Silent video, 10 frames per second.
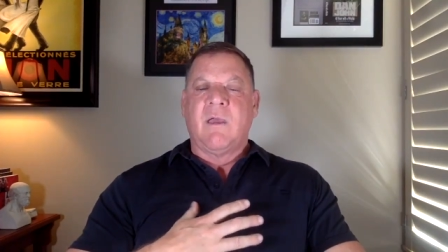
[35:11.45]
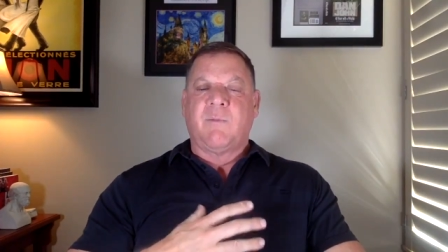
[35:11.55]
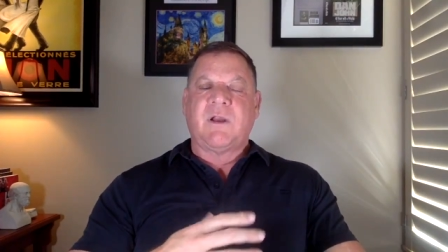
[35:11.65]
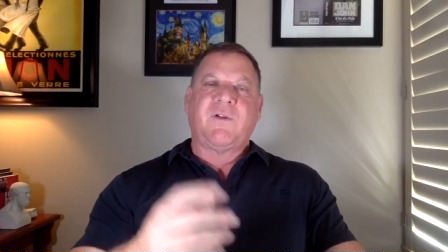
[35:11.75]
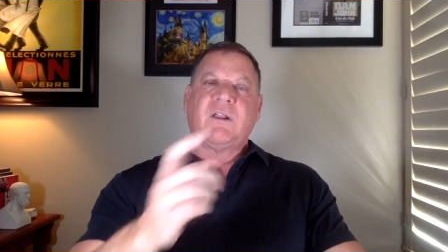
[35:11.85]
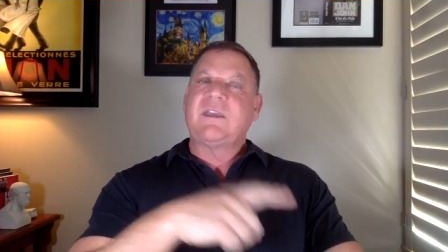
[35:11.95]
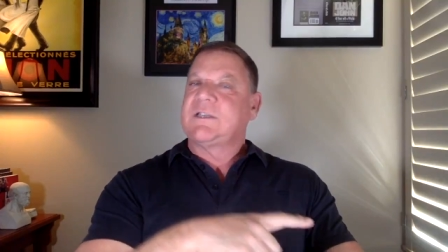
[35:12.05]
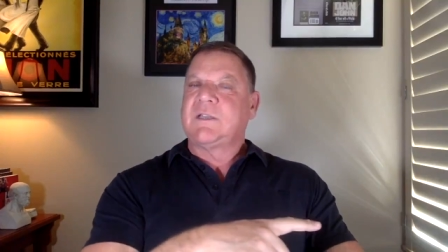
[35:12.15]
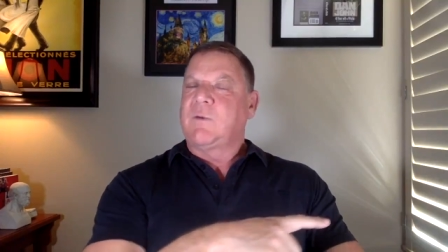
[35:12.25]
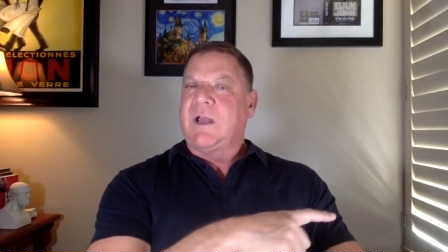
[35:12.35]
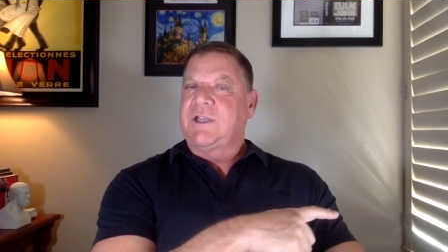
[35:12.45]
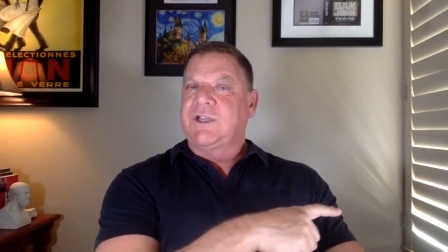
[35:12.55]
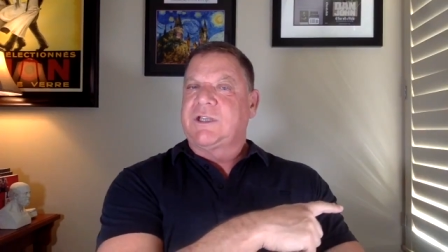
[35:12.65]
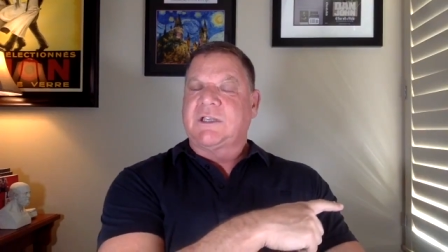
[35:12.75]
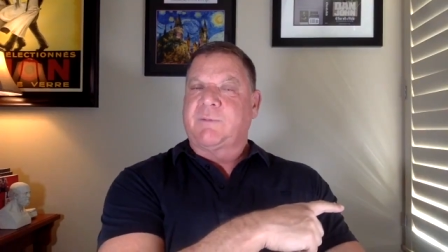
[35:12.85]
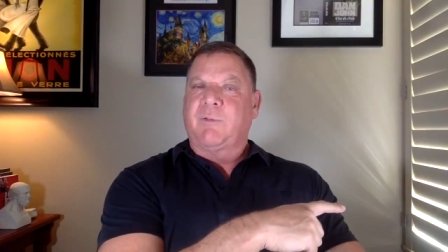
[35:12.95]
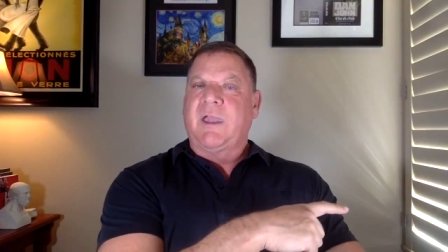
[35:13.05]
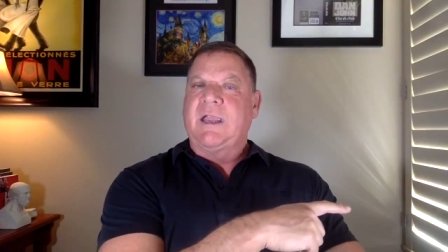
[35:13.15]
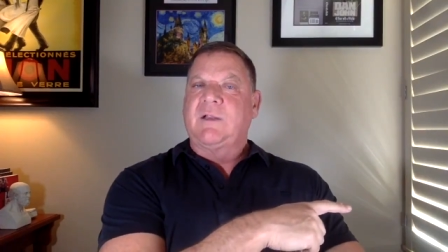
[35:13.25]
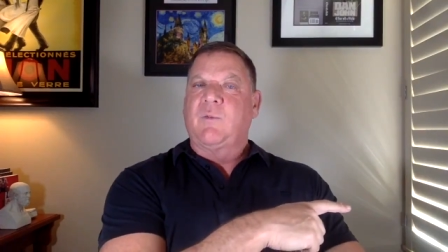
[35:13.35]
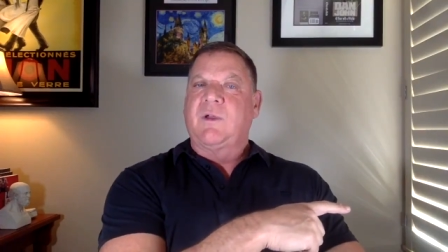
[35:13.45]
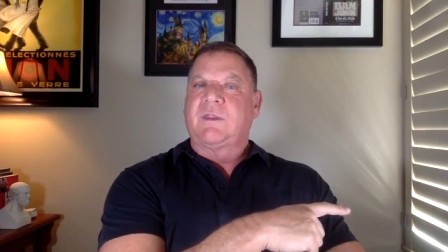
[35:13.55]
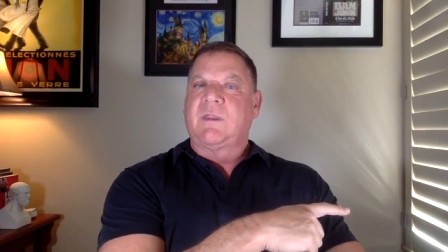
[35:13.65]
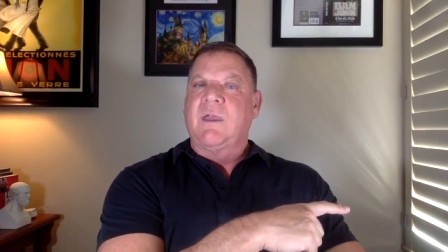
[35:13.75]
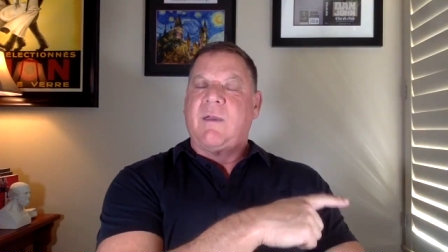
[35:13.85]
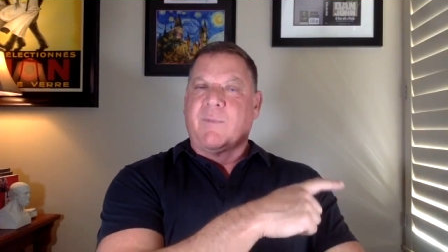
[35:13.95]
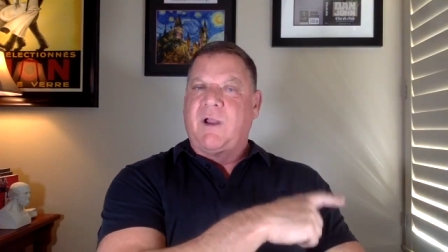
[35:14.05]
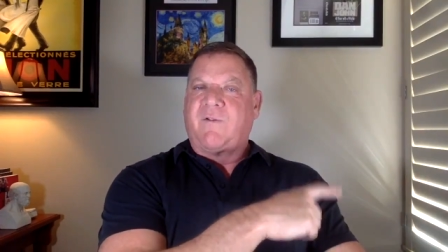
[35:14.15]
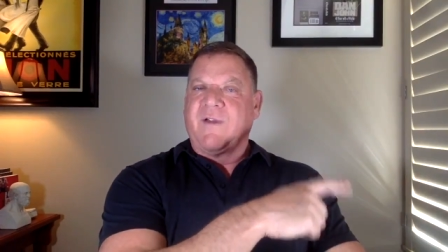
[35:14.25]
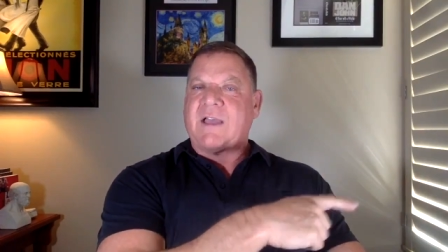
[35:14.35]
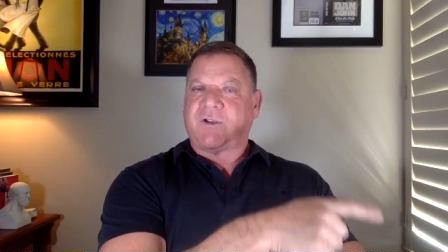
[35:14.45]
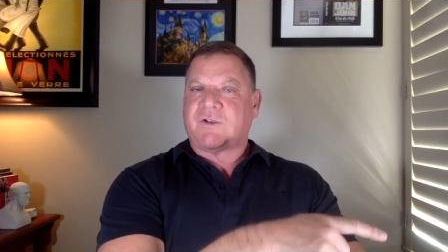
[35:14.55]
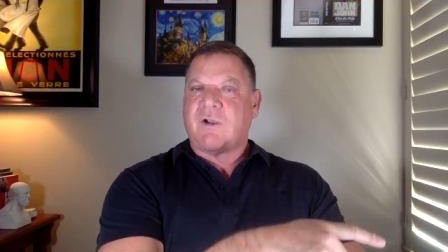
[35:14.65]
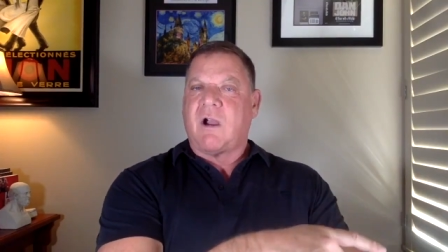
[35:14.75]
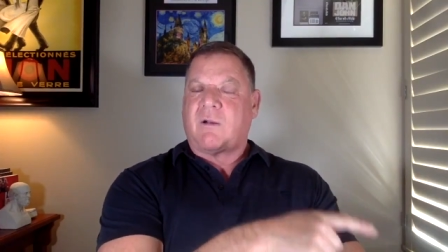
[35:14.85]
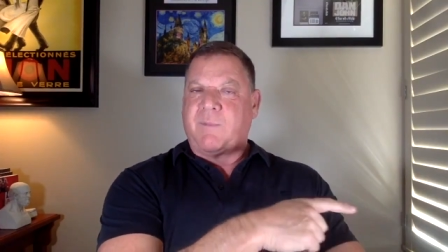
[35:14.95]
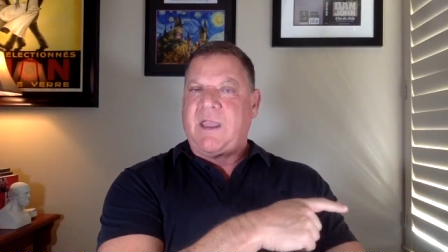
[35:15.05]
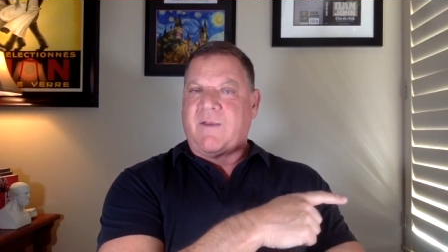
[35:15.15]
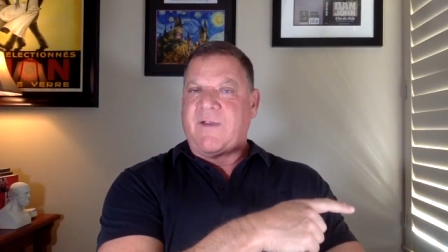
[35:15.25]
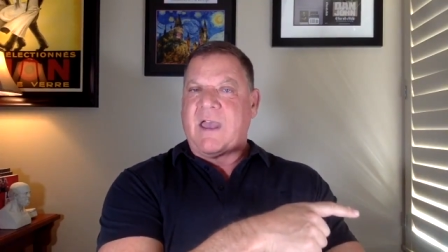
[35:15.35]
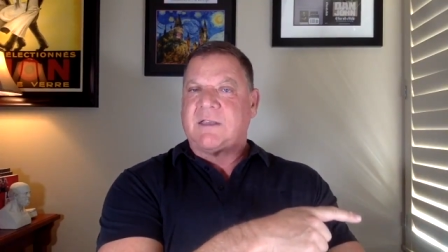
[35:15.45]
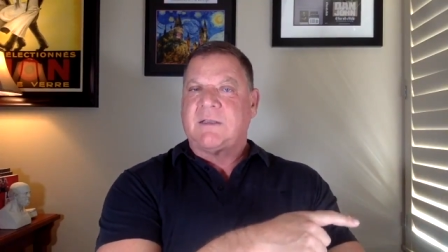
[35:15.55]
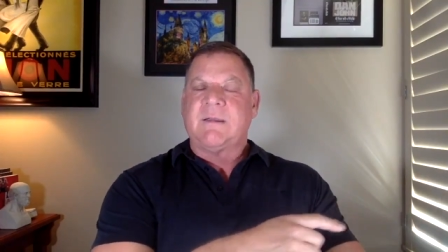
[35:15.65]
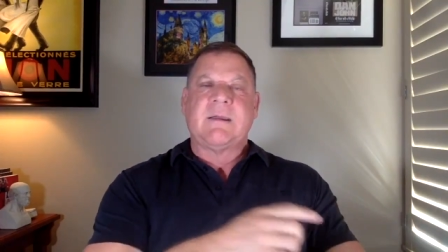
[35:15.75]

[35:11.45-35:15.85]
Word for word: But if you listen to what I just explained with Bigger, Faster, Stronger, BFS,